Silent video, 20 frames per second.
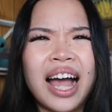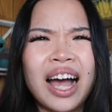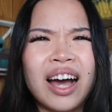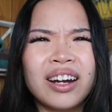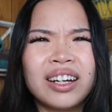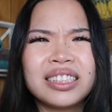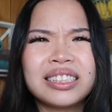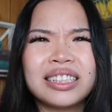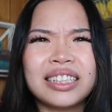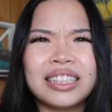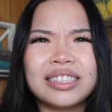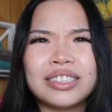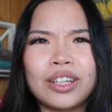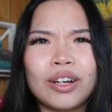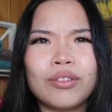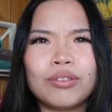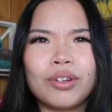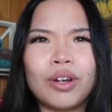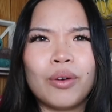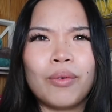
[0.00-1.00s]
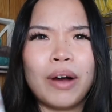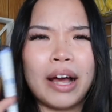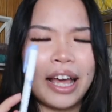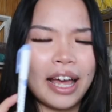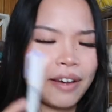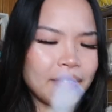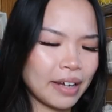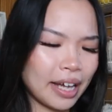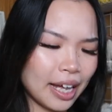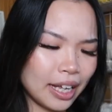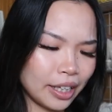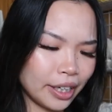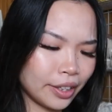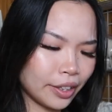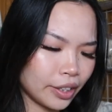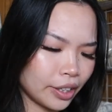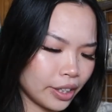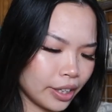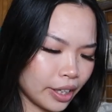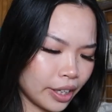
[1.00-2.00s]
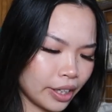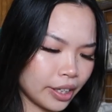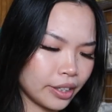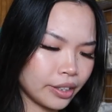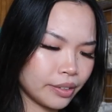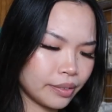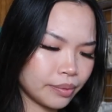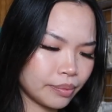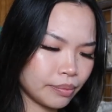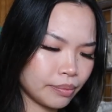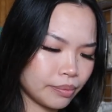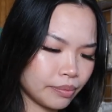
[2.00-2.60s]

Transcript: I honestly don't know why I have a highlighter in here.